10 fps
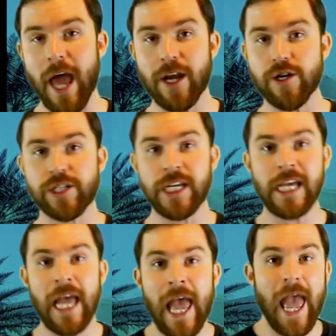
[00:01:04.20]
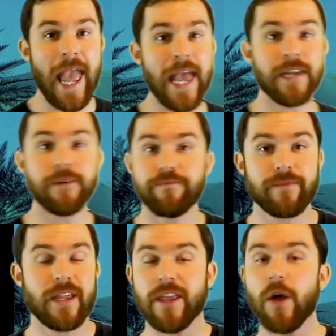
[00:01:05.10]
energy, and
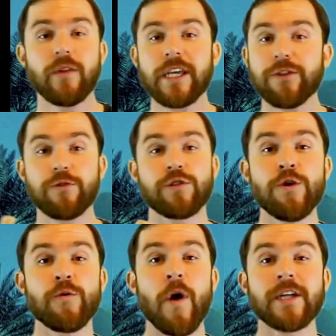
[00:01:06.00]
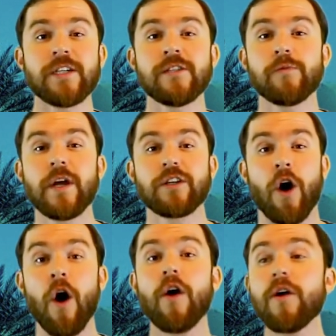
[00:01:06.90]
they only get through 2 questions when
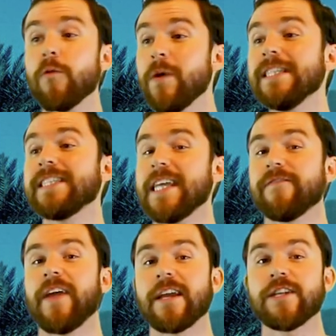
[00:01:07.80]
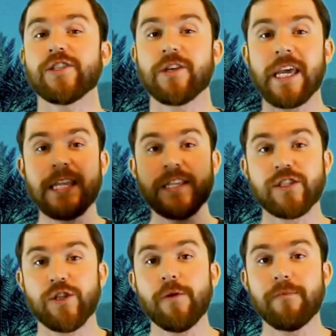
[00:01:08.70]
Kara wins the advantage to get in
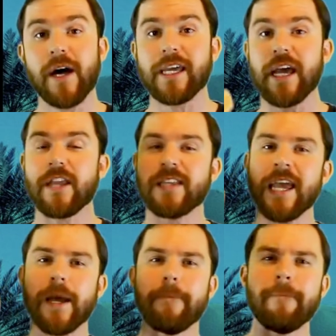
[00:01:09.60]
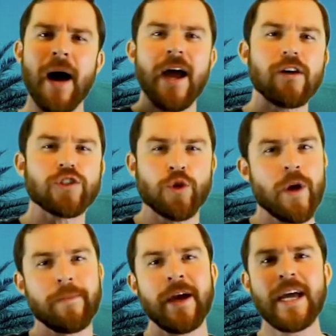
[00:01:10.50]
this dune buggy and take a mile
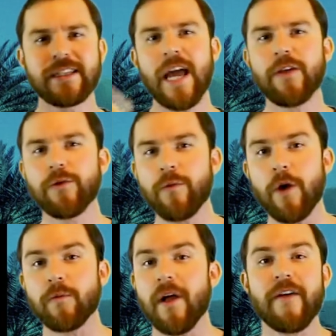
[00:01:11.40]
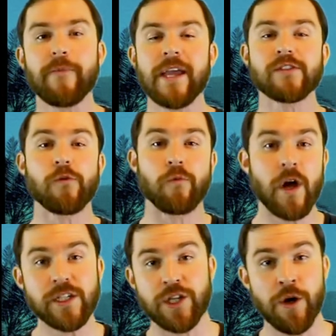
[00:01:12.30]
trip down the road while everybody has to
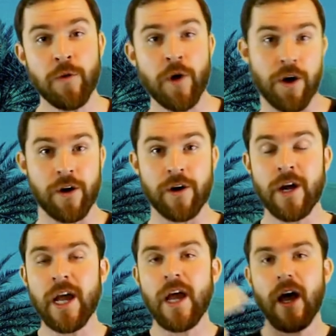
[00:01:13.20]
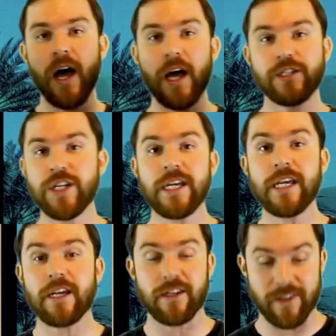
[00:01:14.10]
run to her.
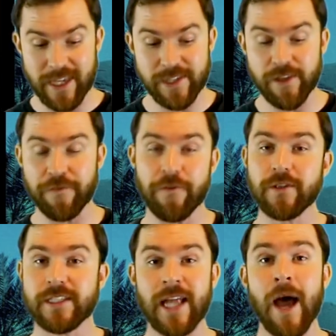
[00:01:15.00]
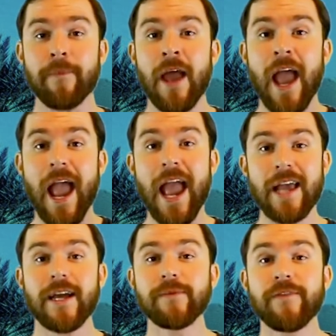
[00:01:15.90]
She gets the first stop,
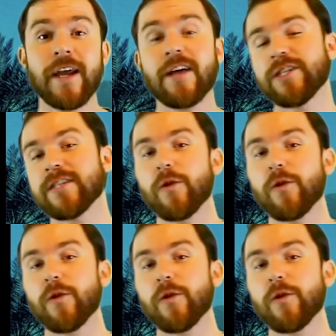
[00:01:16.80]
and come to find out she has